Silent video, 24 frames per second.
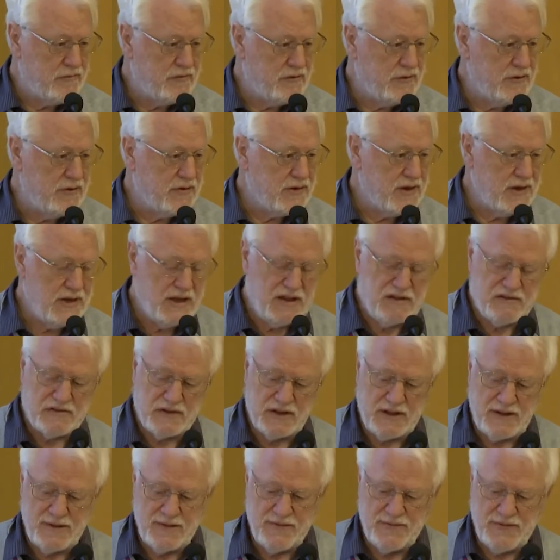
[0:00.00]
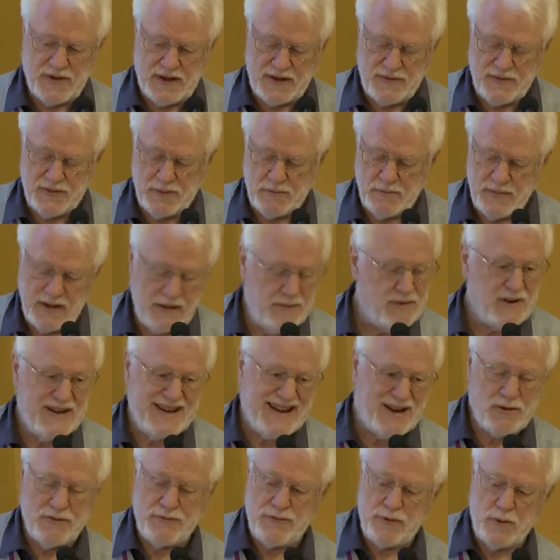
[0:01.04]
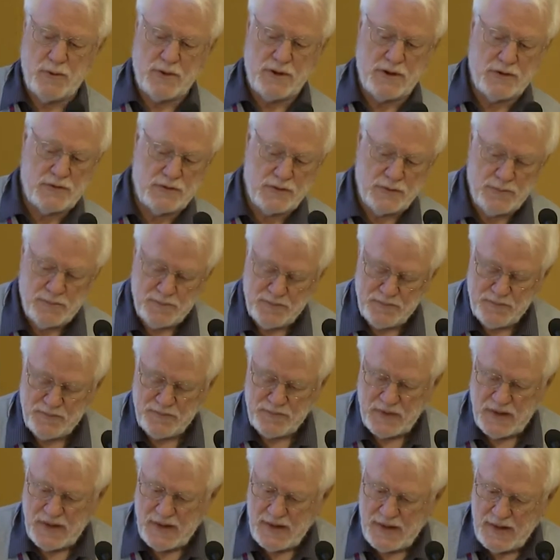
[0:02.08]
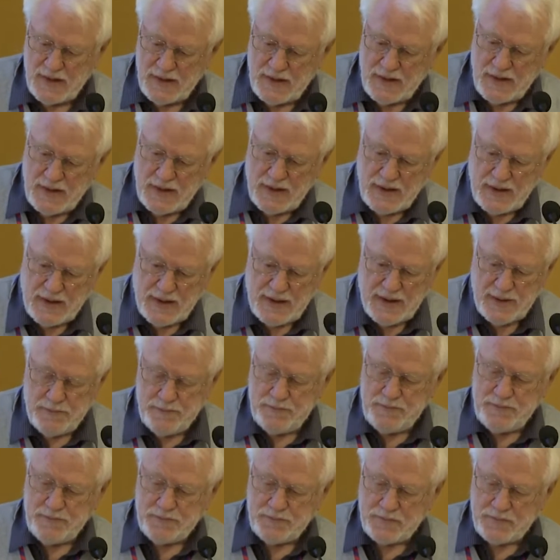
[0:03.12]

So you can easily find them even now if you wanted to.